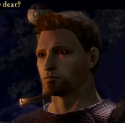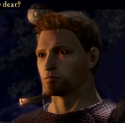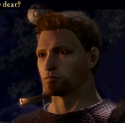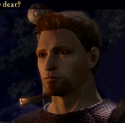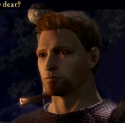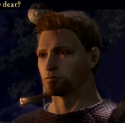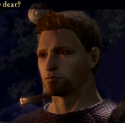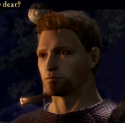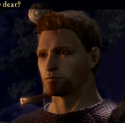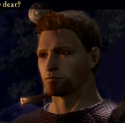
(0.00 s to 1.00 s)

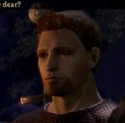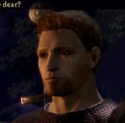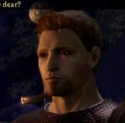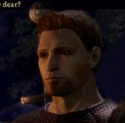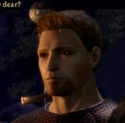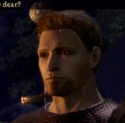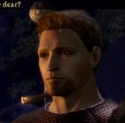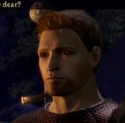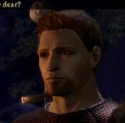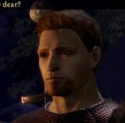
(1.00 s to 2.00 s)
(no one is talking)